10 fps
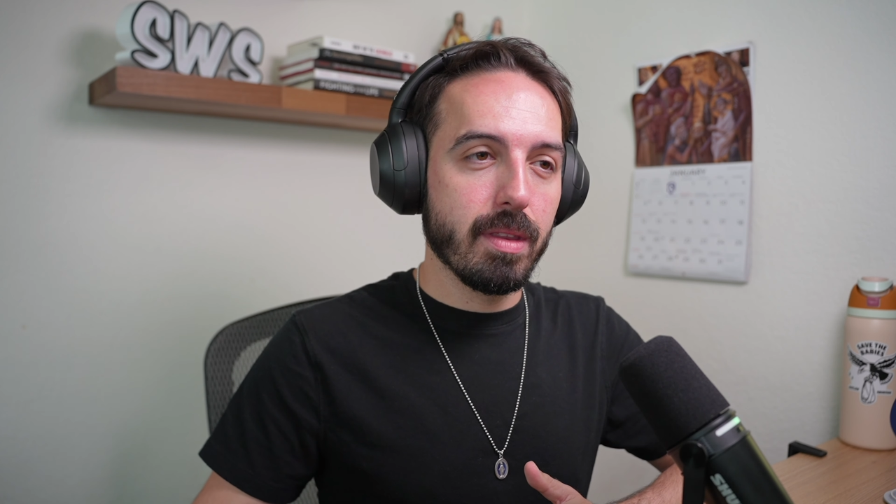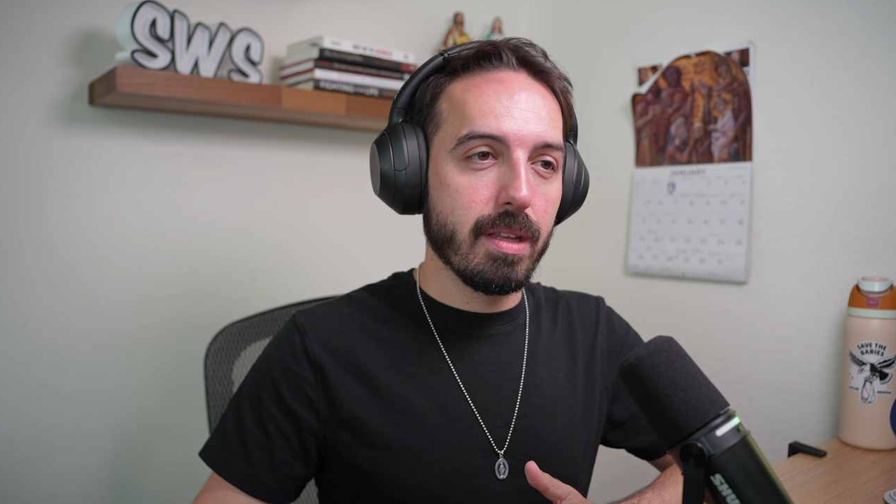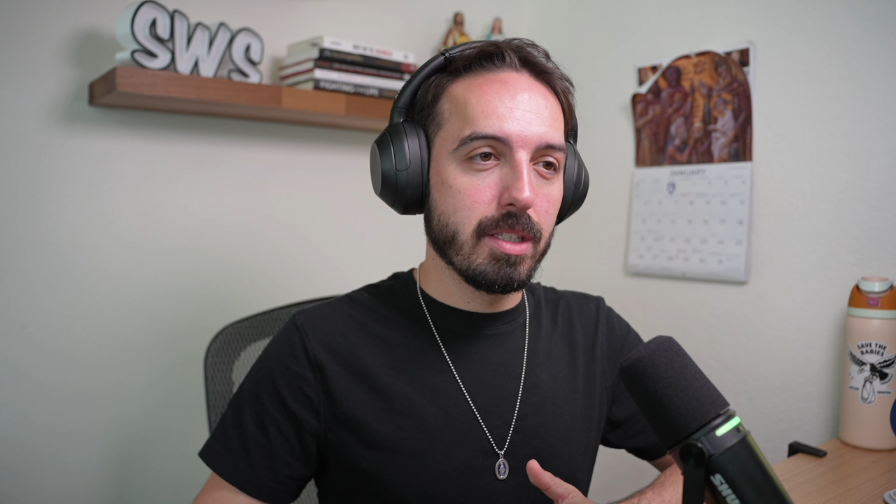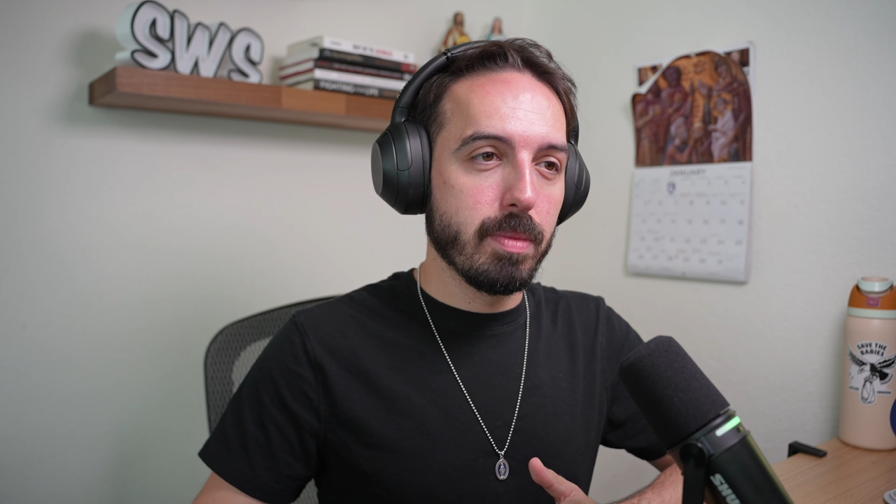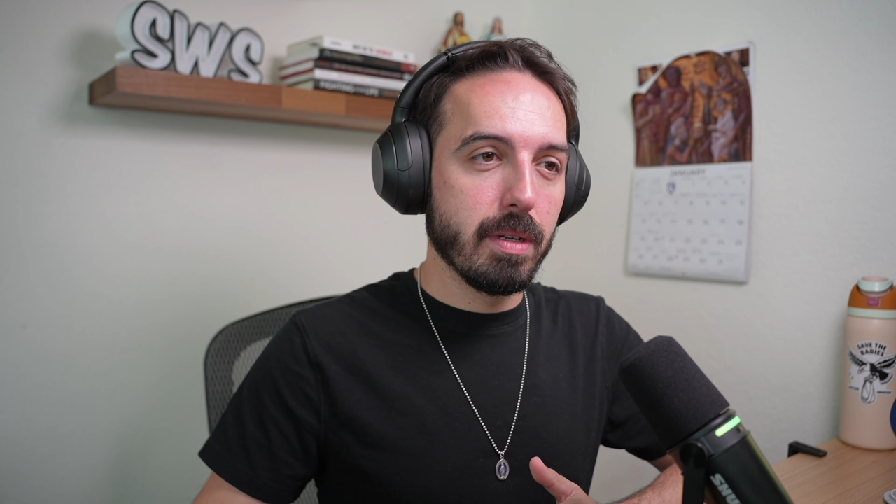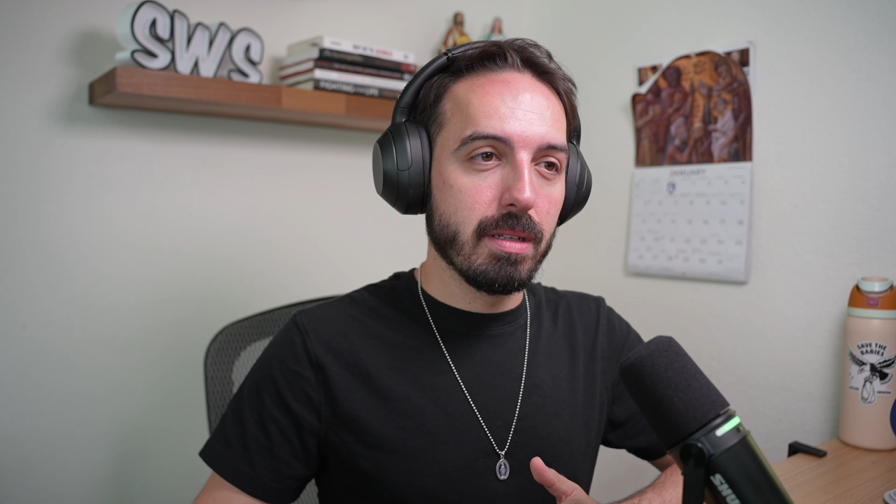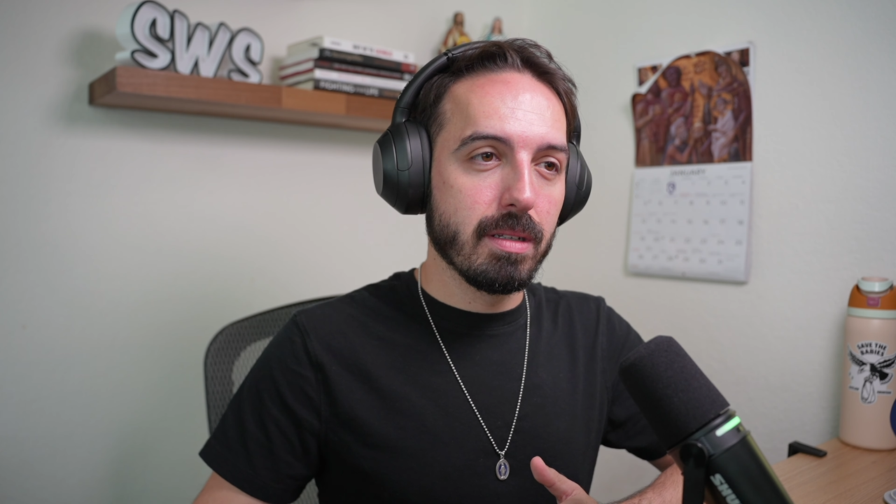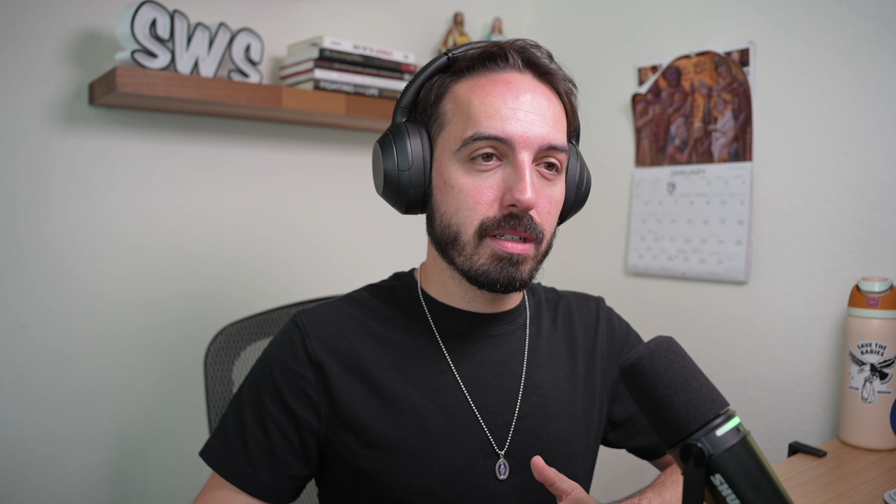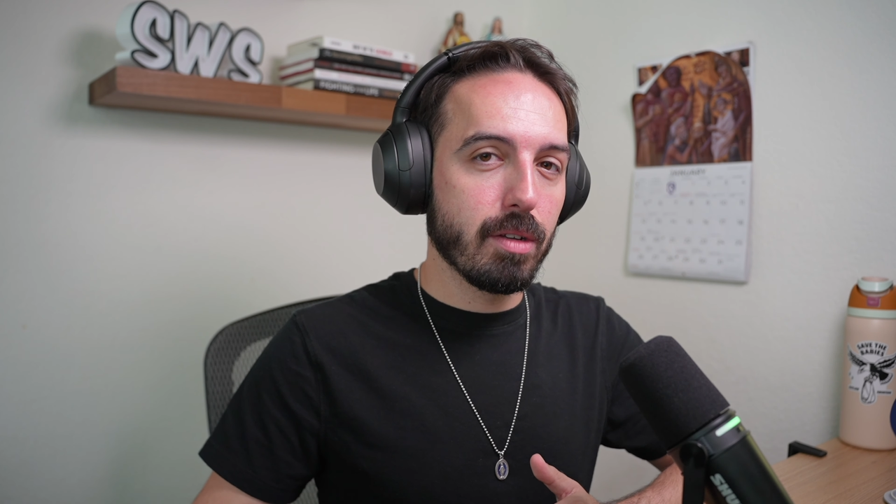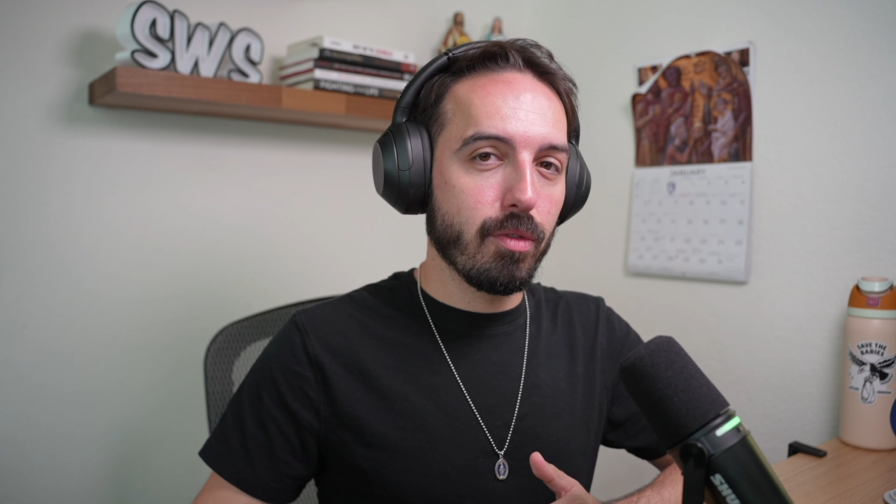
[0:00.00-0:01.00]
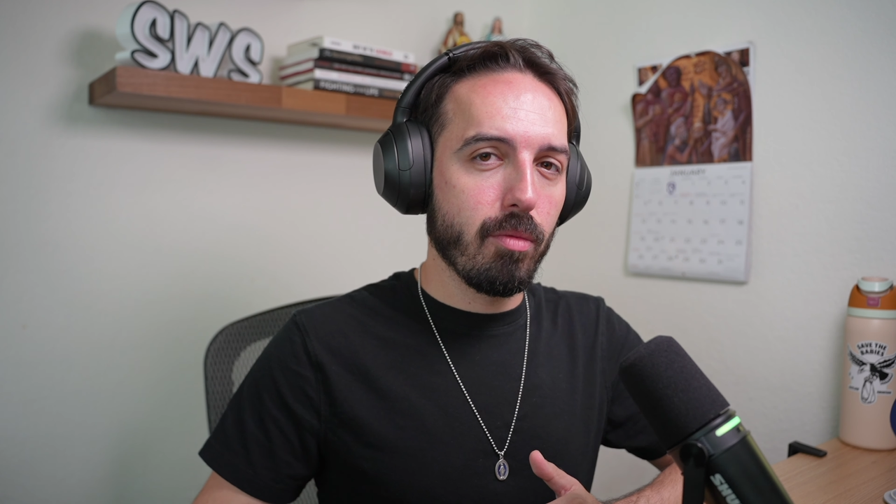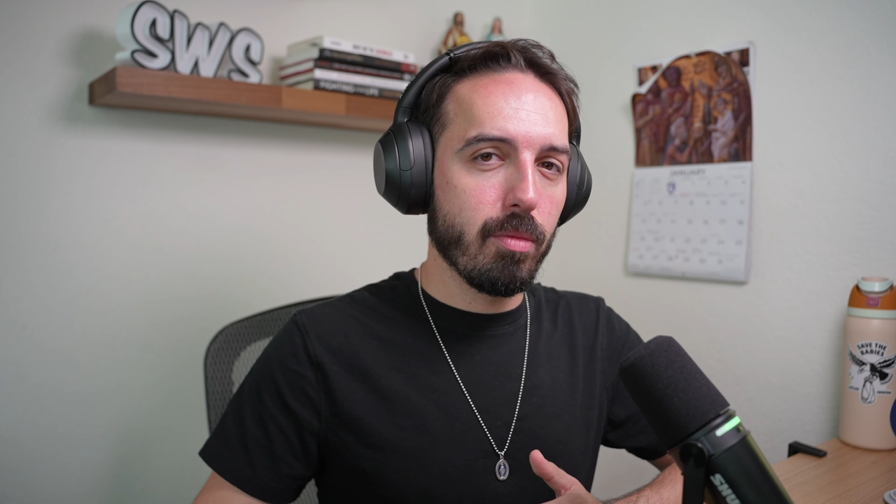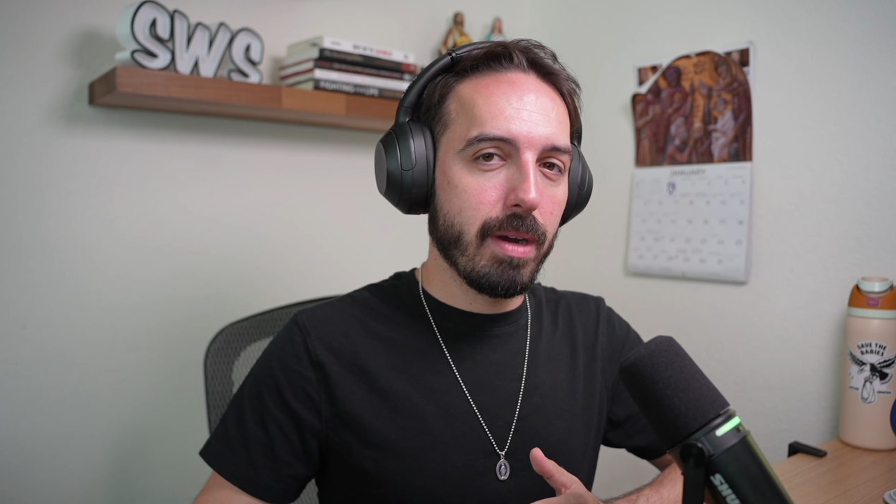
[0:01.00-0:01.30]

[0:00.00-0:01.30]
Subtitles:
It's been confirmed